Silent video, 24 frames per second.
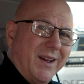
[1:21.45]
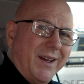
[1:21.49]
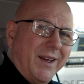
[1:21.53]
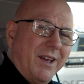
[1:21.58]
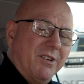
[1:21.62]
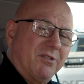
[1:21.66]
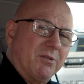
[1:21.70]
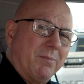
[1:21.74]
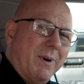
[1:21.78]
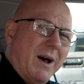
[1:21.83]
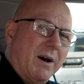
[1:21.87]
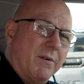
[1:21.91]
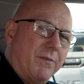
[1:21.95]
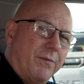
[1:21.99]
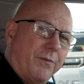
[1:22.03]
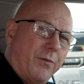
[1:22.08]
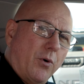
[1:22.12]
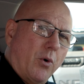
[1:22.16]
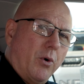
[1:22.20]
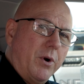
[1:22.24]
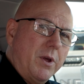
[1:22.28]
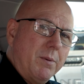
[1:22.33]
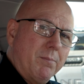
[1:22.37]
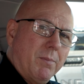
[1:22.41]
is about
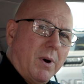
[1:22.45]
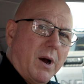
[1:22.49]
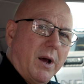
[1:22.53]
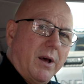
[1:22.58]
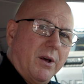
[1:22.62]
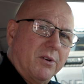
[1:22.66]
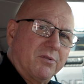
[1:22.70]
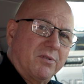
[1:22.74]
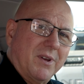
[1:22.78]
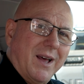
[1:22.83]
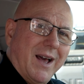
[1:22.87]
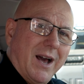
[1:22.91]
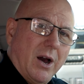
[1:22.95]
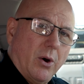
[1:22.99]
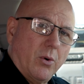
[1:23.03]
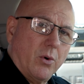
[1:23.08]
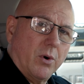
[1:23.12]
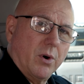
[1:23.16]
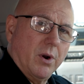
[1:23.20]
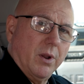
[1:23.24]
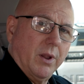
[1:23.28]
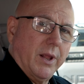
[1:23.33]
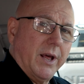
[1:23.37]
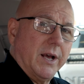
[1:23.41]
40 miles an hour
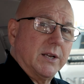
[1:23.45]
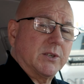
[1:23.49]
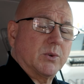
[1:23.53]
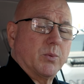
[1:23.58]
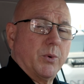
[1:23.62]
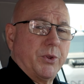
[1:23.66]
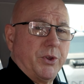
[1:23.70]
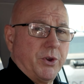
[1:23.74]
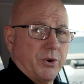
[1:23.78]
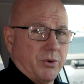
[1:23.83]
or less when